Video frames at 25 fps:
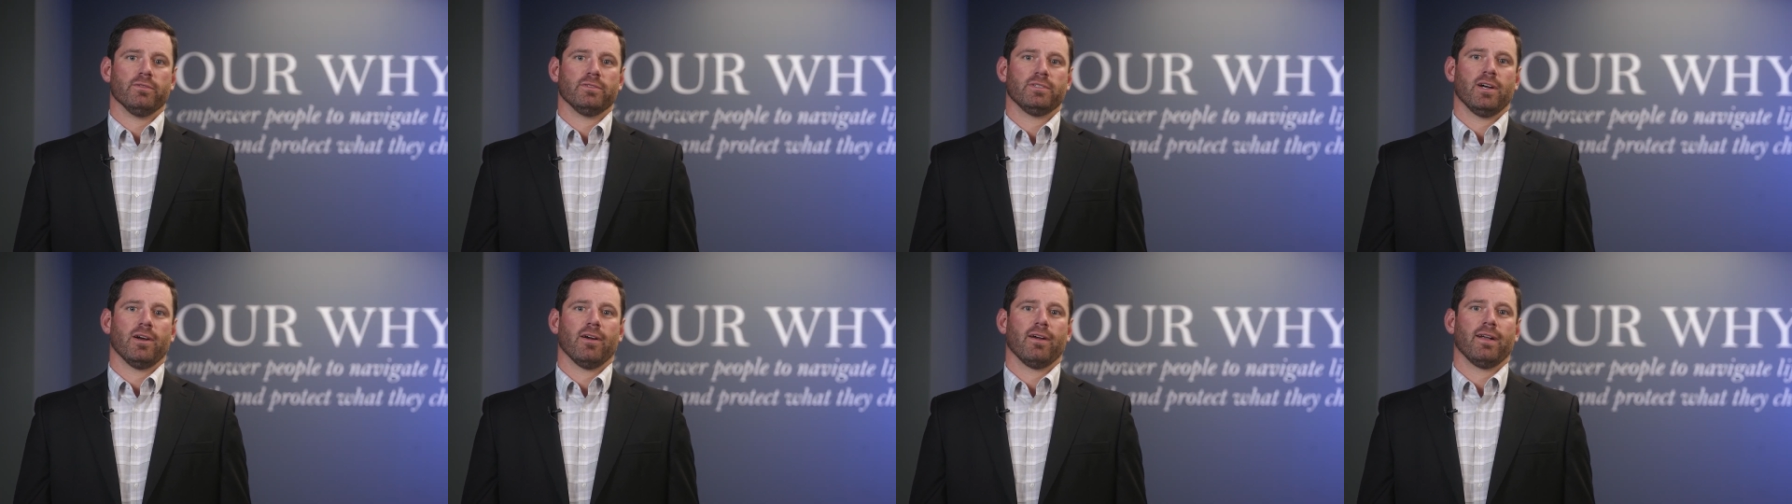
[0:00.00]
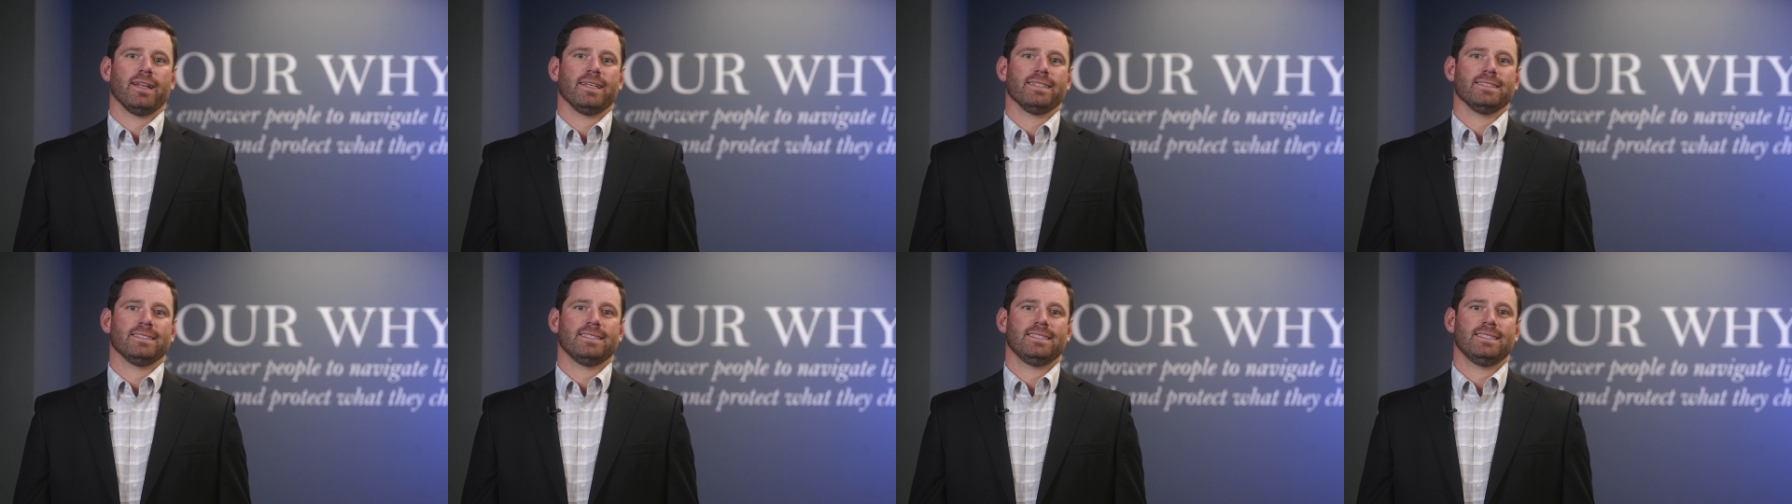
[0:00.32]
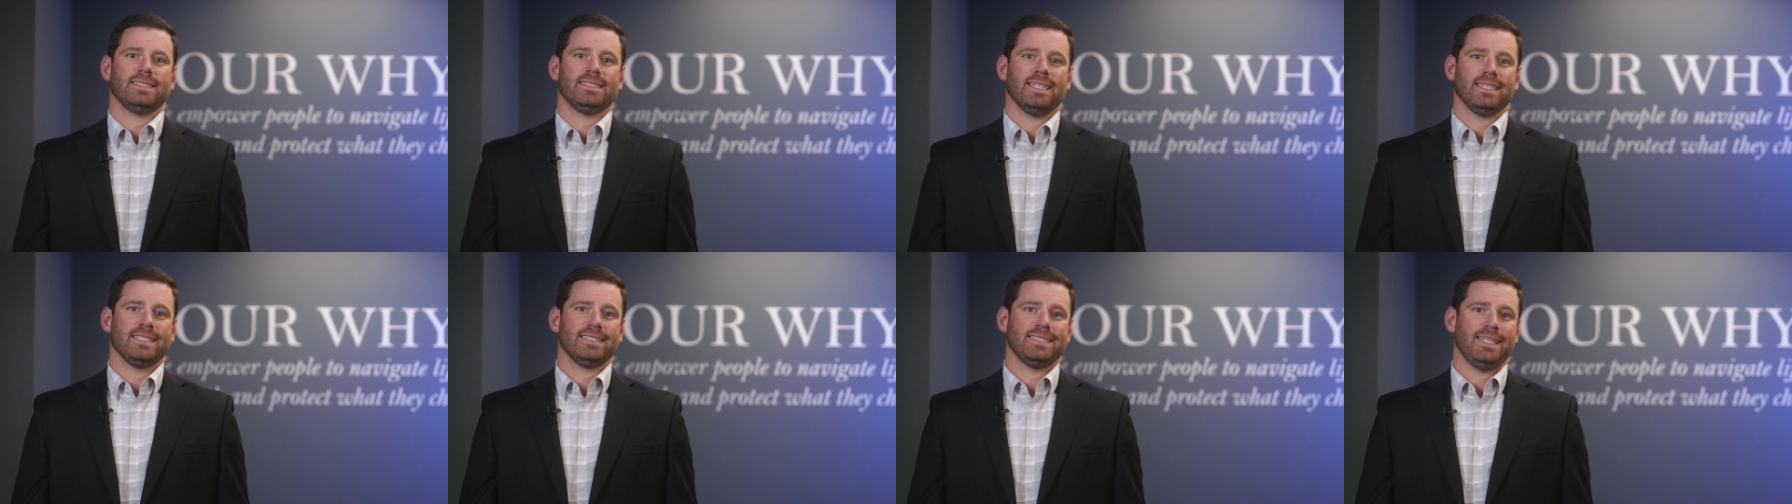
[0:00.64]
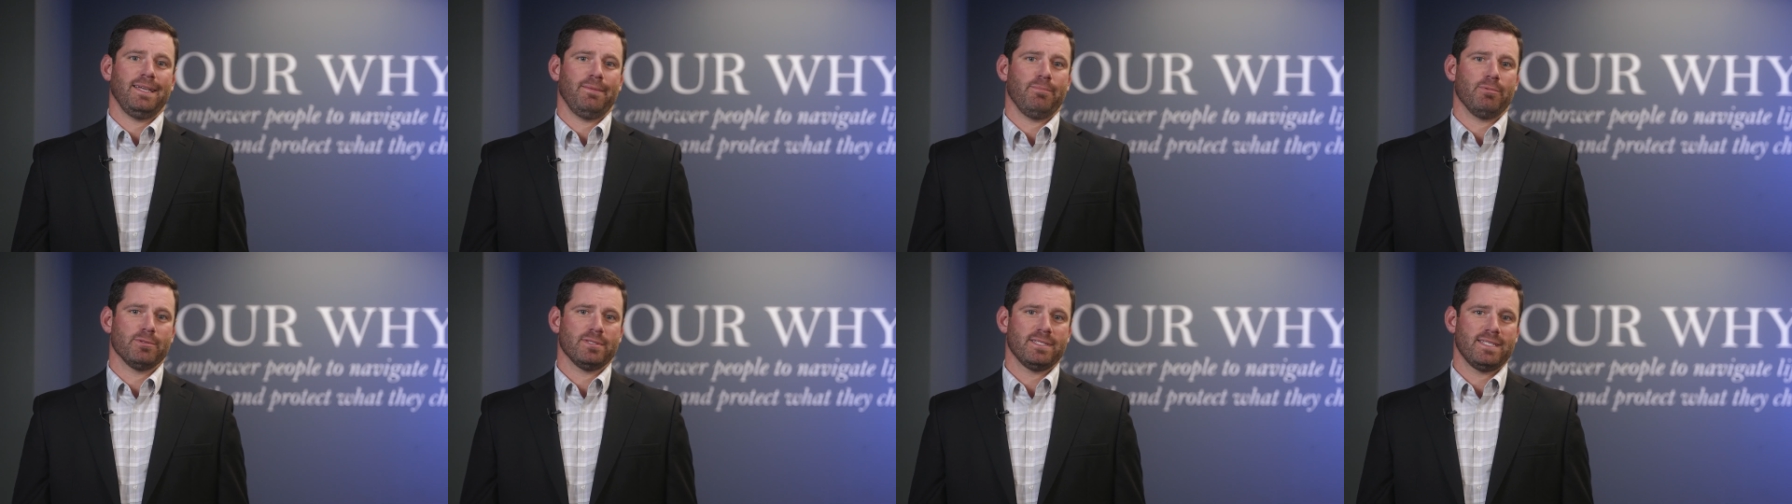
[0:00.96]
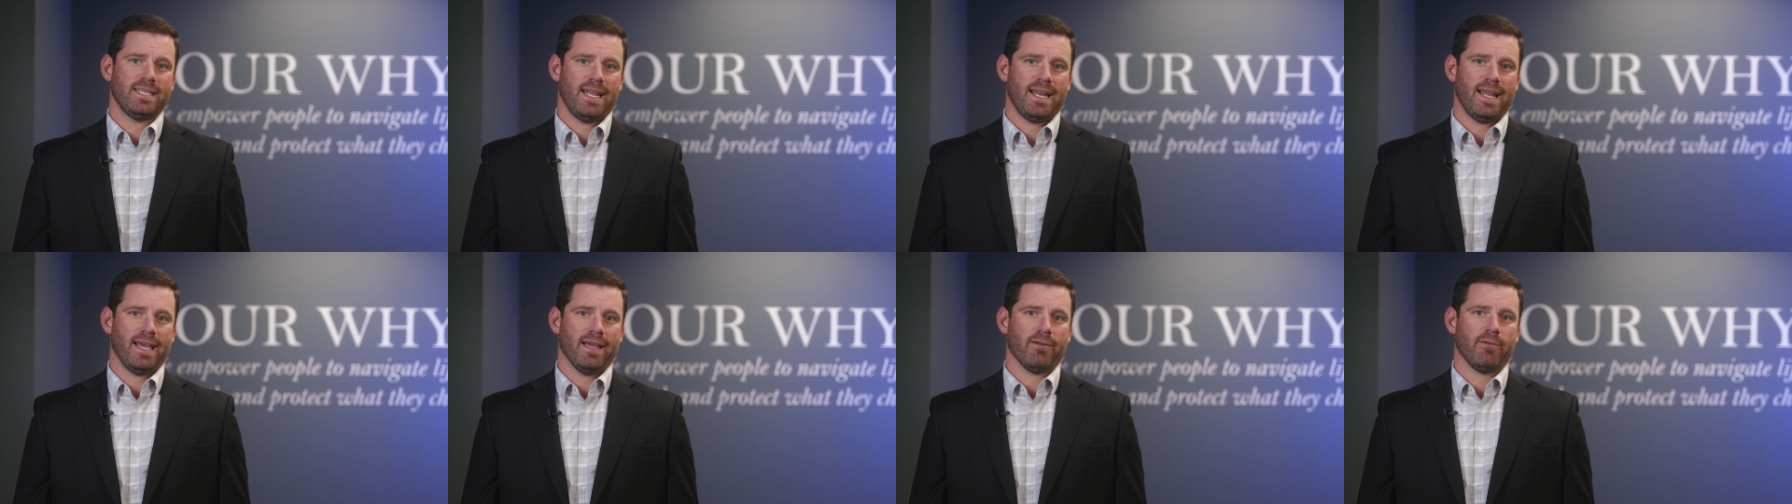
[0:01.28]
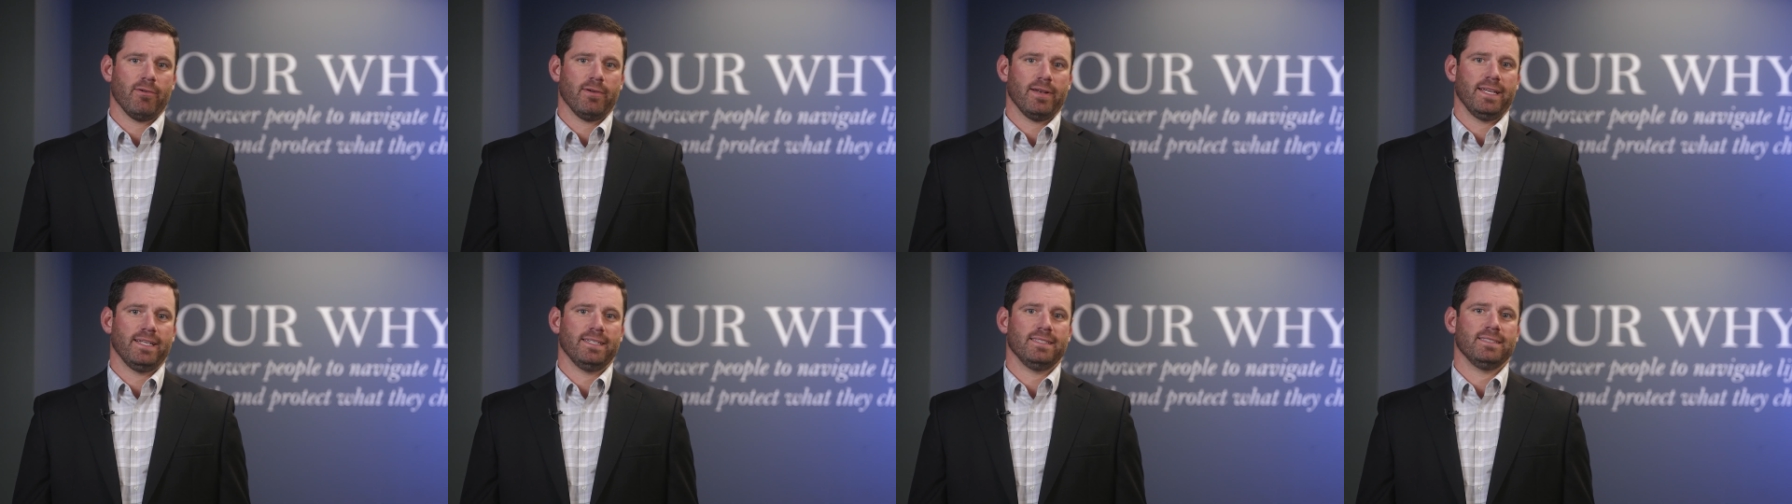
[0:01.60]
targeting 60%
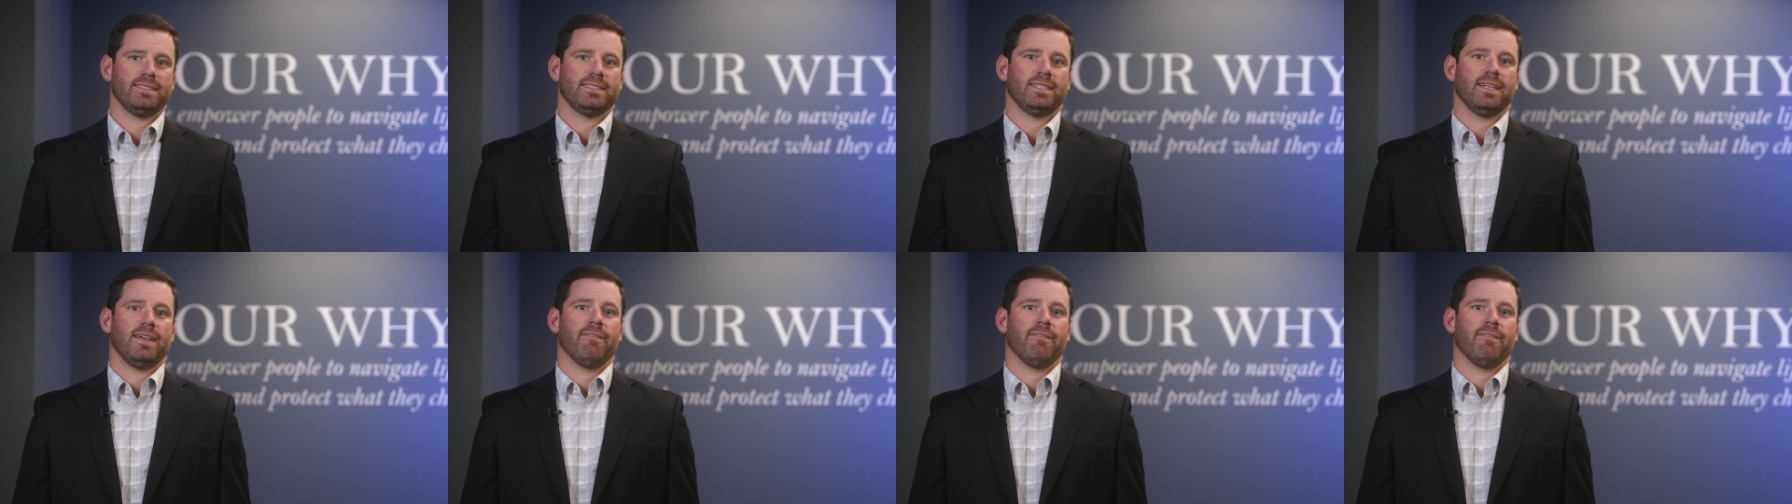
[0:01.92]
equities